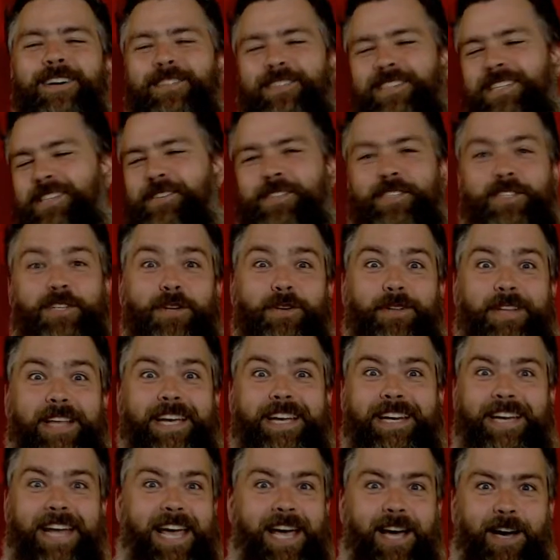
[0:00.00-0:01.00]
it's too
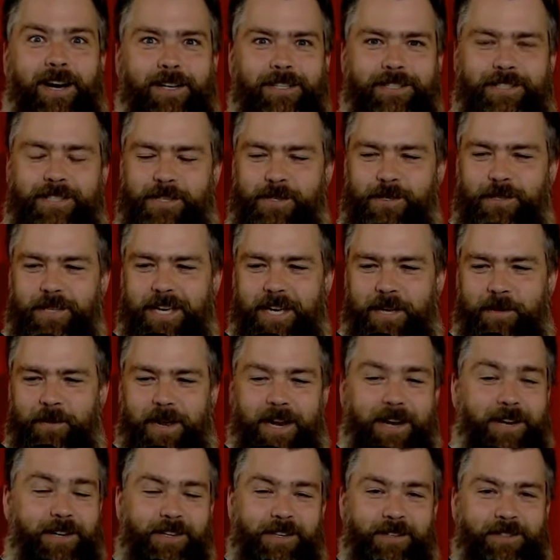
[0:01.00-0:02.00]
late now. It's too late,
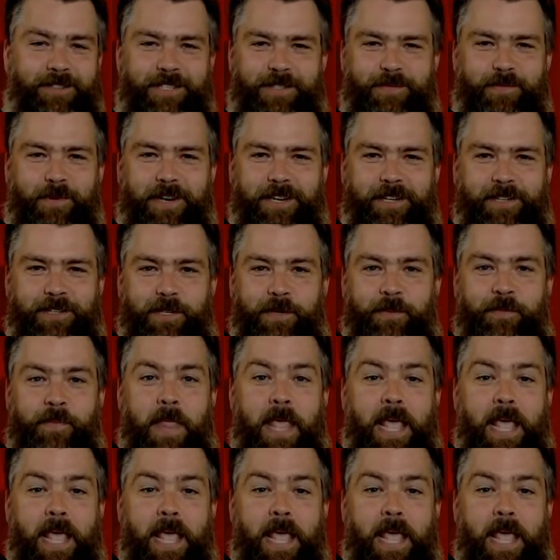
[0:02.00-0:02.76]
but I don't know. That's what I do.